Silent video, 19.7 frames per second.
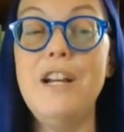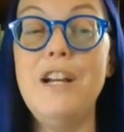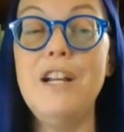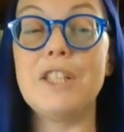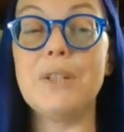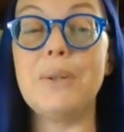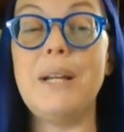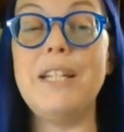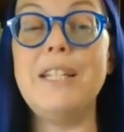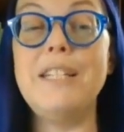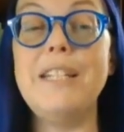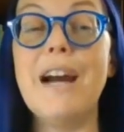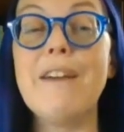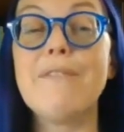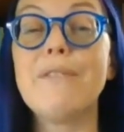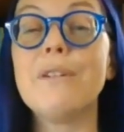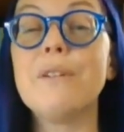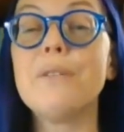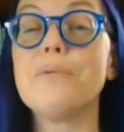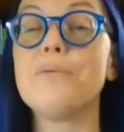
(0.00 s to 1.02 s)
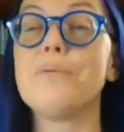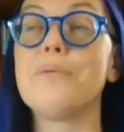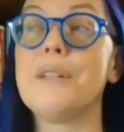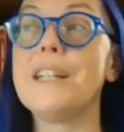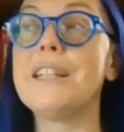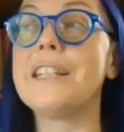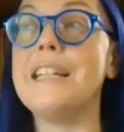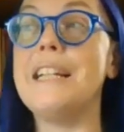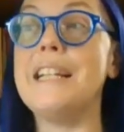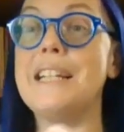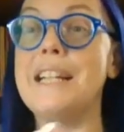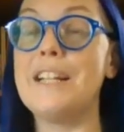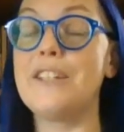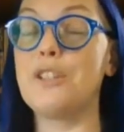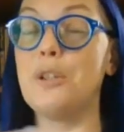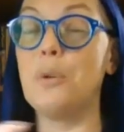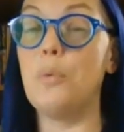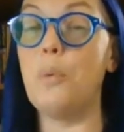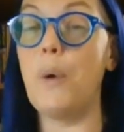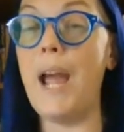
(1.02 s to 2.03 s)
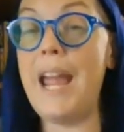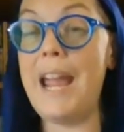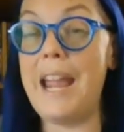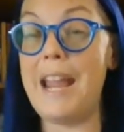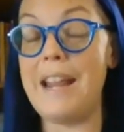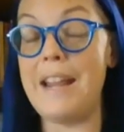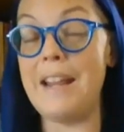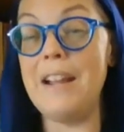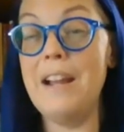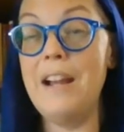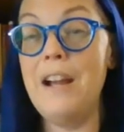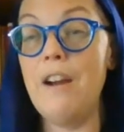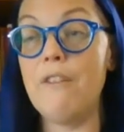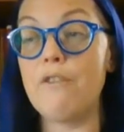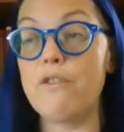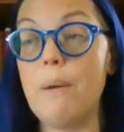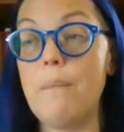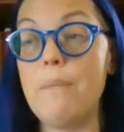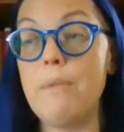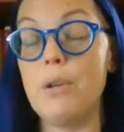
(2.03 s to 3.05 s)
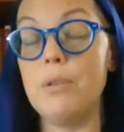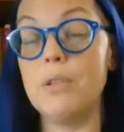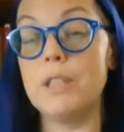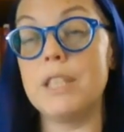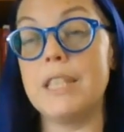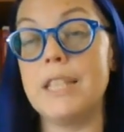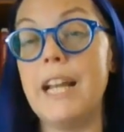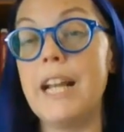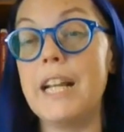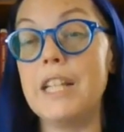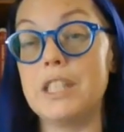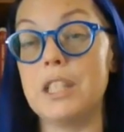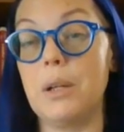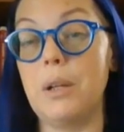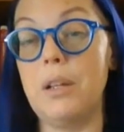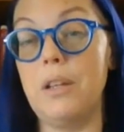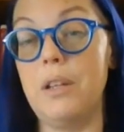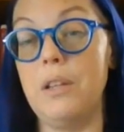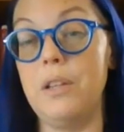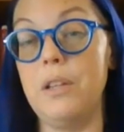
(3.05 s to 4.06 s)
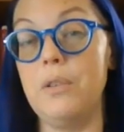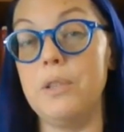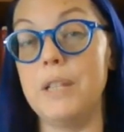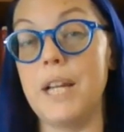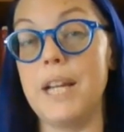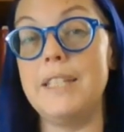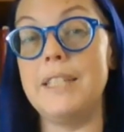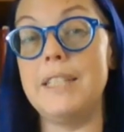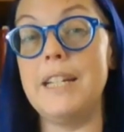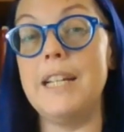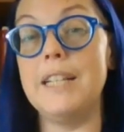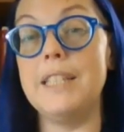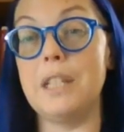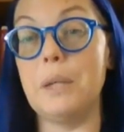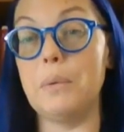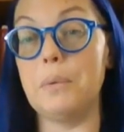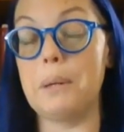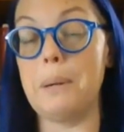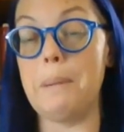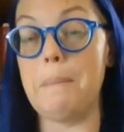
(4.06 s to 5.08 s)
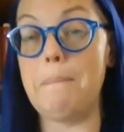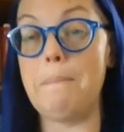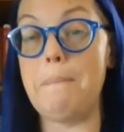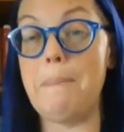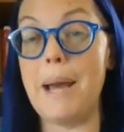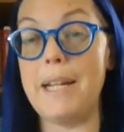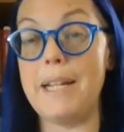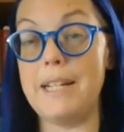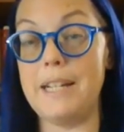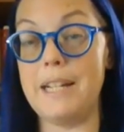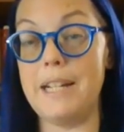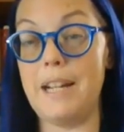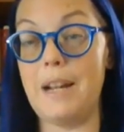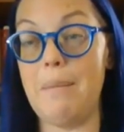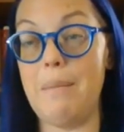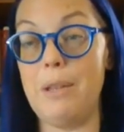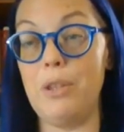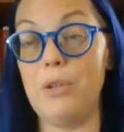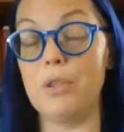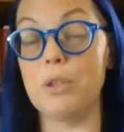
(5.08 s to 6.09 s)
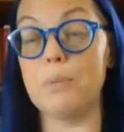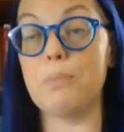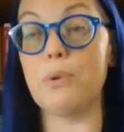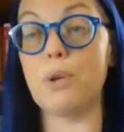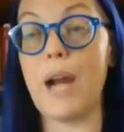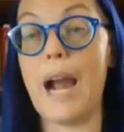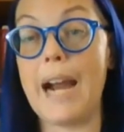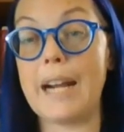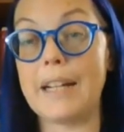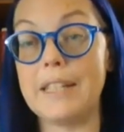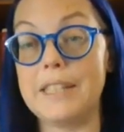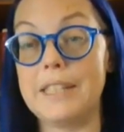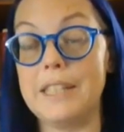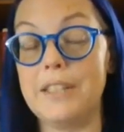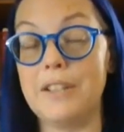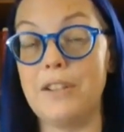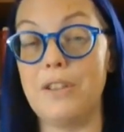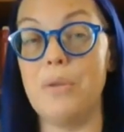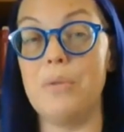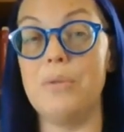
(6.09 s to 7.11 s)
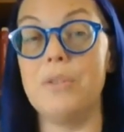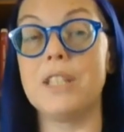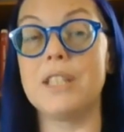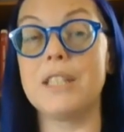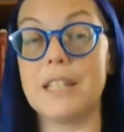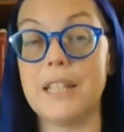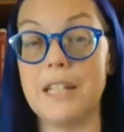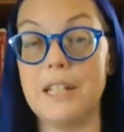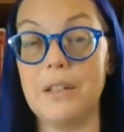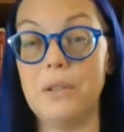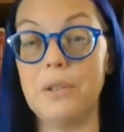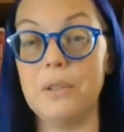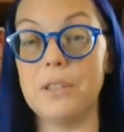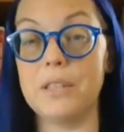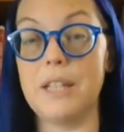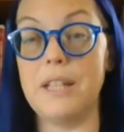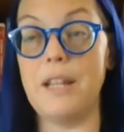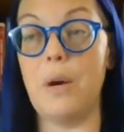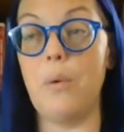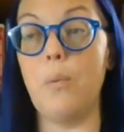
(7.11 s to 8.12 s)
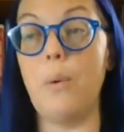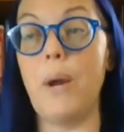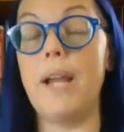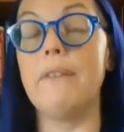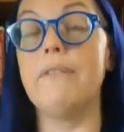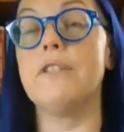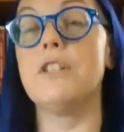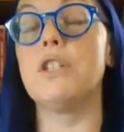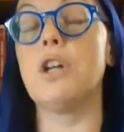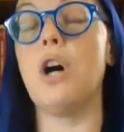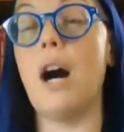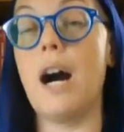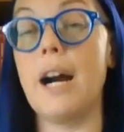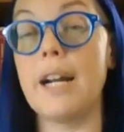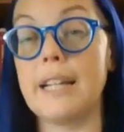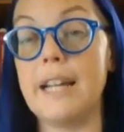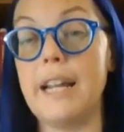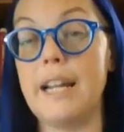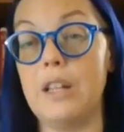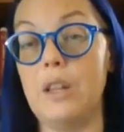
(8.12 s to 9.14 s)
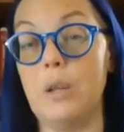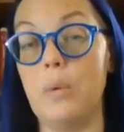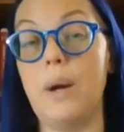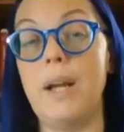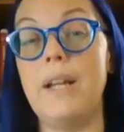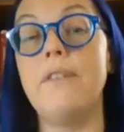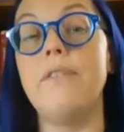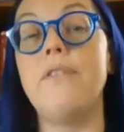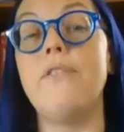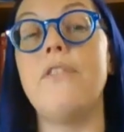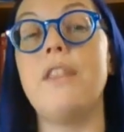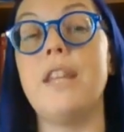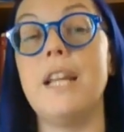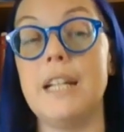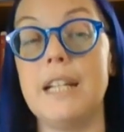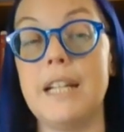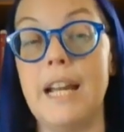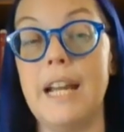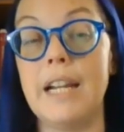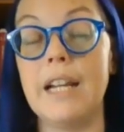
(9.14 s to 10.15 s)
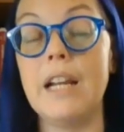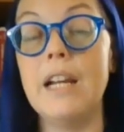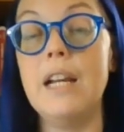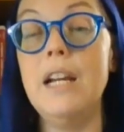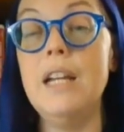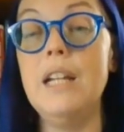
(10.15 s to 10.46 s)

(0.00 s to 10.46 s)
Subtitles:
So he never really gets away from those things that and those ideas that were embedded in him, and those practices and those skills and that way of talking and the way of thinking.